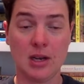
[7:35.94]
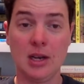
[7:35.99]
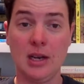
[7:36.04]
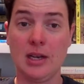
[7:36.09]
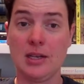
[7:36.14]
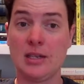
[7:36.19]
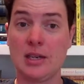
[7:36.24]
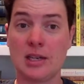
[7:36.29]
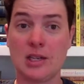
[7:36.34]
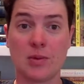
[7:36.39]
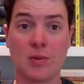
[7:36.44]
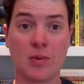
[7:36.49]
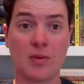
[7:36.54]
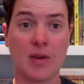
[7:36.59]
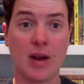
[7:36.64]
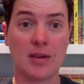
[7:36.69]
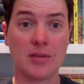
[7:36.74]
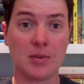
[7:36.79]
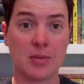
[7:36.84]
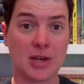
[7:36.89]
does the
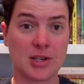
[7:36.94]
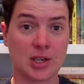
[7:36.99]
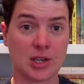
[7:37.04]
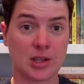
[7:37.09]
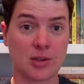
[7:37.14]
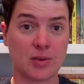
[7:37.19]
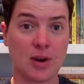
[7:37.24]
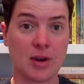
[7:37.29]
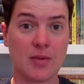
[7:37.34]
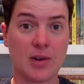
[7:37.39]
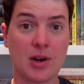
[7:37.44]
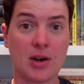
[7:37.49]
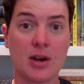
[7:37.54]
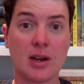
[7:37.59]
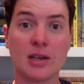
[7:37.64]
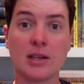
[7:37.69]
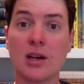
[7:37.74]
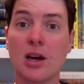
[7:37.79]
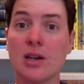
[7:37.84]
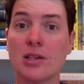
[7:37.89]
revival magic in the graveyard,
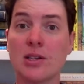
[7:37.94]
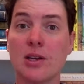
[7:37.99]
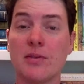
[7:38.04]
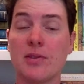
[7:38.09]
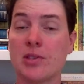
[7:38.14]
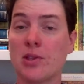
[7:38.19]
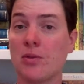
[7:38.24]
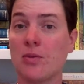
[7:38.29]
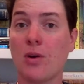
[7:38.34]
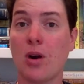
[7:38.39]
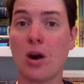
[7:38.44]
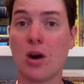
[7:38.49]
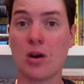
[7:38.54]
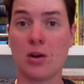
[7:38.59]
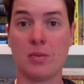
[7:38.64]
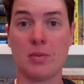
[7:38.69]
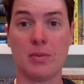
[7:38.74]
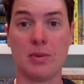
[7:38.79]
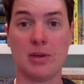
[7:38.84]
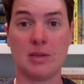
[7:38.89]
and cuts off his own
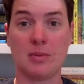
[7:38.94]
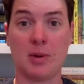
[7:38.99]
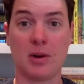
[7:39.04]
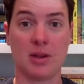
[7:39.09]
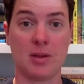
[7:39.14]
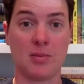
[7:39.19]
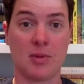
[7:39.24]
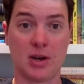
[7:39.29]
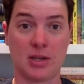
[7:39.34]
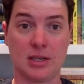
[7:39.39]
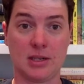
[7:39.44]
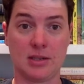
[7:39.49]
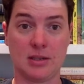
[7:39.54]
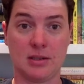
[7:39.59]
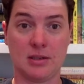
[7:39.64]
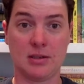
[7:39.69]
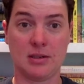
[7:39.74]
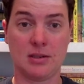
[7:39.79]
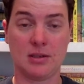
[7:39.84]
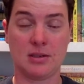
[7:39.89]
arm as part of the process.
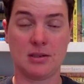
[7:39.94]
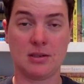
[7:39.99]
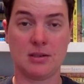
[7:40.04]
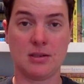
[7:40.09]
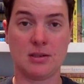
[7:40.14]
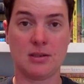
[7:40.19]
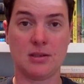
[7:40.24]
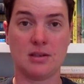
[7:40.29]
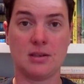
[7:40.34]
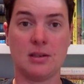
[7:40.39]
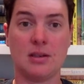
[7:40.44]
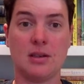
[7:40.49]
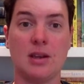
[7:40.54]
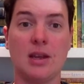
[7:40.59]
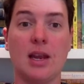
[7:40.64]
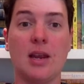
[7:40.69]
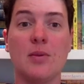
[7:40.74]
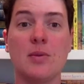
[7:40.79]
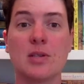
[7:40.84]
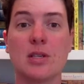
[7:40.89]

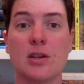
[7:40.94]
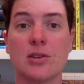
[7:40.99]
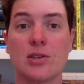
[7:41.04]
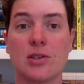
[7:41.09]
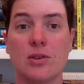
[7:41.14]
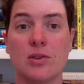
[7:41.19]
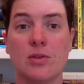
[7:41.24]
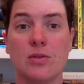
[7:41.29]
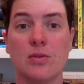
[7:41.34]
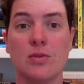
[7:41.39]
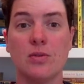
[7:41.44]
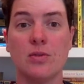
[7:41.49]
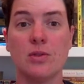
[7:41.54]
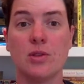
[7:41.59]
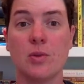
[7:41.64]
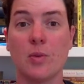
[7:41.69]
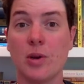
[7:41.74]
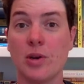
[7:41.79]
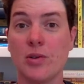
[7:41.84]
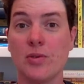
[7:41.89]
He was also the
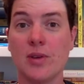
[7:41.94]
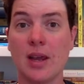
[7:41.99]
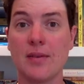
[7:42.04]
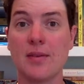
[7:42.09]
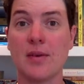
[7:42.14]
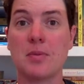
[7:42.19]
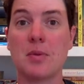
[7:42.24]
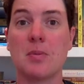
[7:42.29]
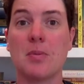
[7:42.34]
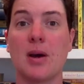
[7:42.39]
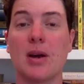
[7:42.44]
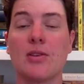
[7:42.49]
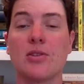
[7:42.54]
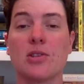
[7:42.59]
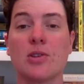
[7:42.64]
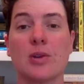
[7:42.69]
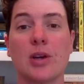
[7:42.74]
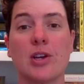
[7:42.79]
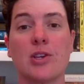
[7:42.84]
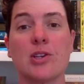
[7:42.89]
one who gave up the Potter's
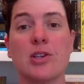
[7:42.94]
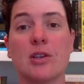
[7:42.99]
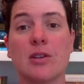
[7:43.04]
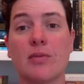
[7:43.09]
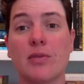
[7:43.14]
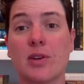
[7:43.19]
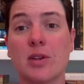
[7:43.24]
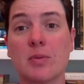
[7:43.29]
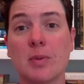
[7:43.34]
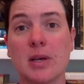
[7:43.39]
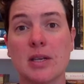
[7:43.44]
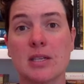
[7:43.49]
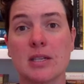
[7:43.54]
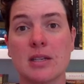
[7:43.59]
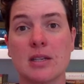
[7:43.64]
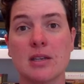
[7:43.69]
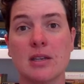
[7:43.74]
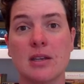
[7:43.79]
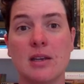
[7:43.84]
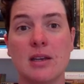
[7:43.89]
location in the first place.
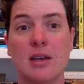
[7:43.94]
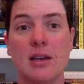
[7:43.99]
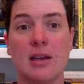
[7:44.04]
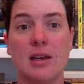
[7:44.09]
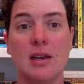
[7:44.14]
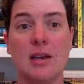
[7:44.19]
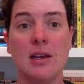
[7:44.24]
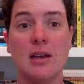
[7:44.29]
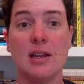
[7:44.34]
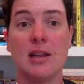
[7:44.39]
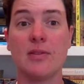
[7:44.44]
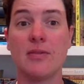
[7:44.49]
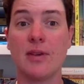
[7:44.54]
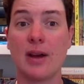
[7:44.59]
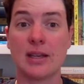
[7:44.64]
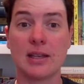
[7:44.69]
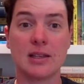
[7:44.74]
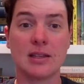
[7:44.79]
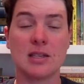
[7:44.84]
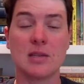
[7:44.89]
The
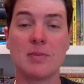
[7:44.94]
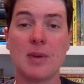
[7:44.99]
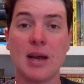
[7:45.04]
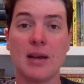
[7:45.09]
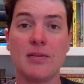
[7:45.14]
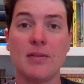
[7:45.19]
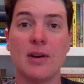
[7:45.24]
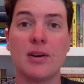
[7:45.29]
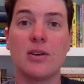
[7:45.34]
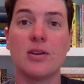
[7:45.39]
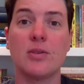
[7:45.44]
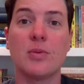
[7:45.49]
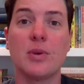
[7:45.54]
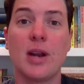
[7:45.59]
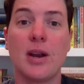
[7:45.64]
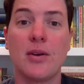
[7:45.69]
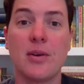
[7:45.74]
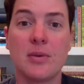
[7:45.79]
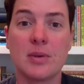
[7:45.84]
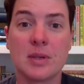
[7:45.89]
fact that this backfired when
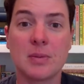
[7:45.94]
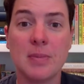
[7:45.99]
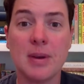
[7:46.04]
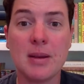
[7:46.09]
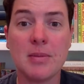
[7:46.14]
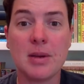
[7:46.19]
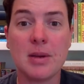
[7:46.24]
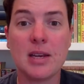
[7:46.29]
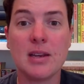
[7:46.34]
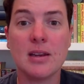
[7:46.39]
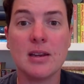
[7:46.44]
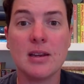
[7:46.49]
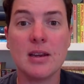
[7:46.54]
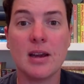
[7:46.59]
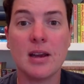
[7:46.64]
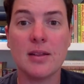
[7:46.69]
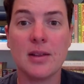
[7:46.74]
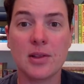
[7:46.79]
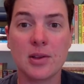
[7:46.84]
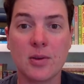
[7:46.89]
Harry was a baby,
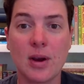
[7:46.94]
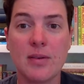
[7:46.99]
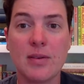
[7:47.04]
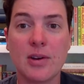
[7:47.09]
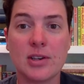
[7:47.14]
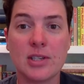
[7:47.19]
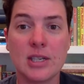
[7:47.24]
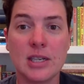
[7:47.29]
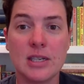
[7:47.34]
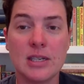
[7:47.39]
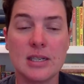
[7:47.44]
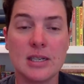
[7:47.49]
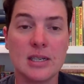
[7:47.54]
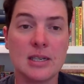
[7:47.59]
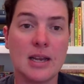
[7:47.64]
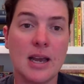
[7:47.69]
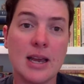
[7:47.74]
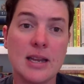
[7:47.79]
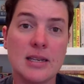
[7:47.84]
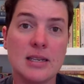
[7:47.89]
and that the graveyard scene didn't
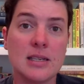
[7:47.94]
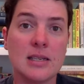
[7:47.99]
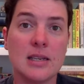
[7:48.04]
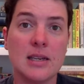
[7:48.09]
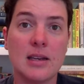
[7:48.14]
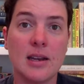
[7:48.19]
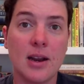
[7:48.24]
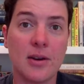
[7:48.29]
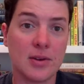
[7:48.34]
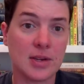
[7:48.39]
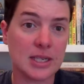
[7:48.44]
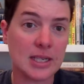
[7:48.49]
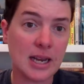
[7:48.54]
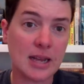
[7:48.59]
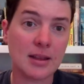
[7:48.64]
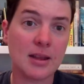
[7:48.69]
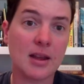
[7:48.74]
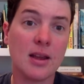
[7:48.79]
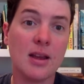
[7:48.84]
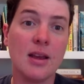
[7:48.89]
end in Harry's
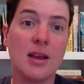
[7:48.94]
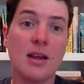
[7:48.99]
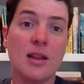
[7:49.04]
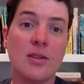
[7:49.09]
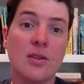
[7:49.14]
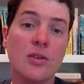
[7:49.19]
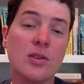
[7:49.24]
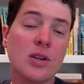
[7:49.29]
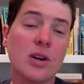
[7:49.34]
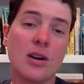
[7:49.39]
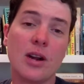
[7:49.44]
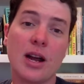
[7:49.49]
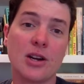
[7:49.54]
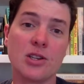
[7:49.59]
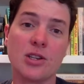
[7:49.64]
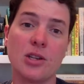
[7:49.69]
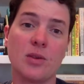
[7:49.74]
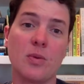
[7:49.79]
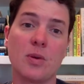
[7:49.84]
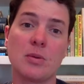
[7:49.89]
death, those aren't
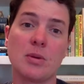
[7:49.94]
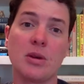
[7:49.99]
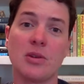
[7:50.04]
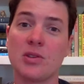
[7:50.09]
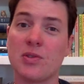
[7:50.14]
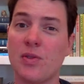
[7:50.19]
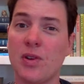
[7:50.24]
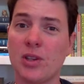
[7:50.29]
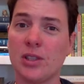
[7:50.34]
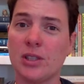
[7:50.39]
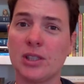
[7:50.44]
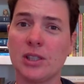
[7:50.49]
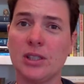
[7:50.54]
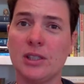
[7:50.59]
actually Wormtail's fault.